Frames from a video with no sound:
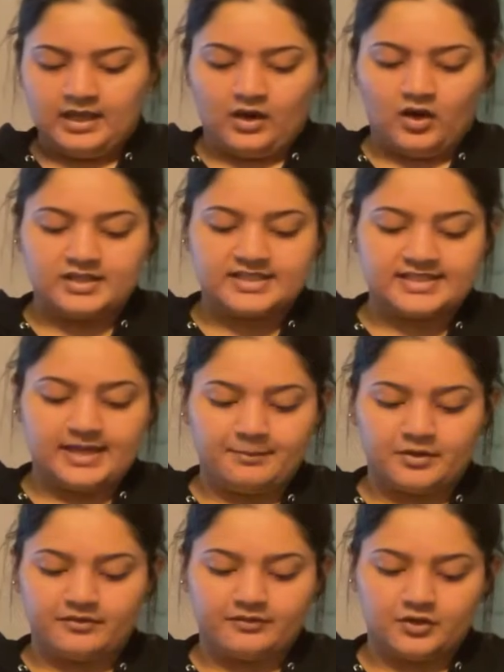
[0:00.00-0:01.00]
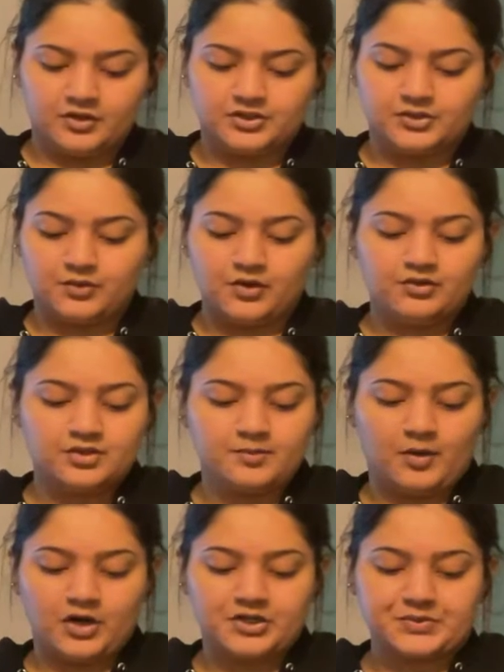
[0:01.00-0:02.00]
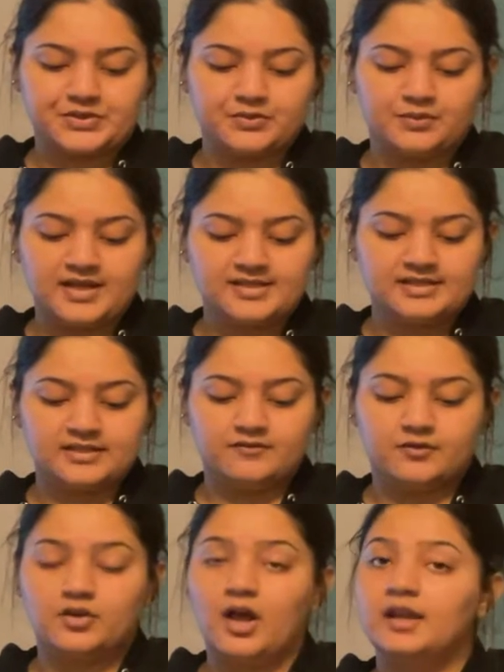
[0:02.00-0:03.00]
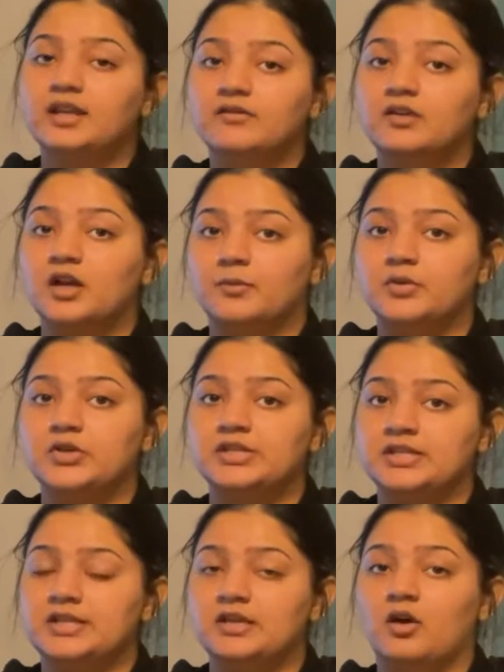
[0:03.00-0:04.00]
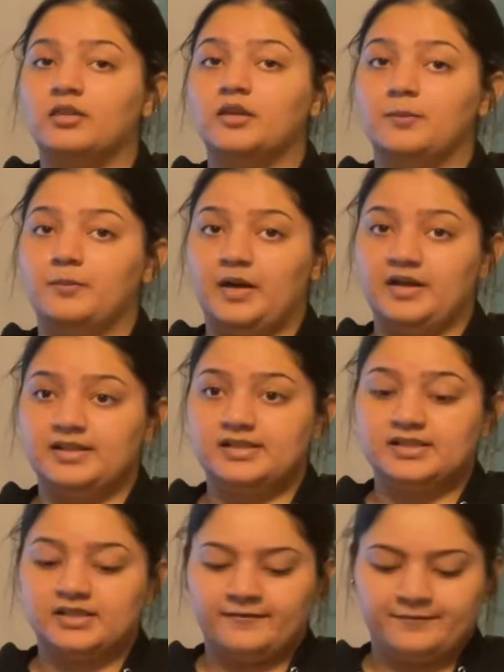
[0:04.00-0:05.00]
On December 1st, Rosa Parks was arrested for not giving up her seat on the bus.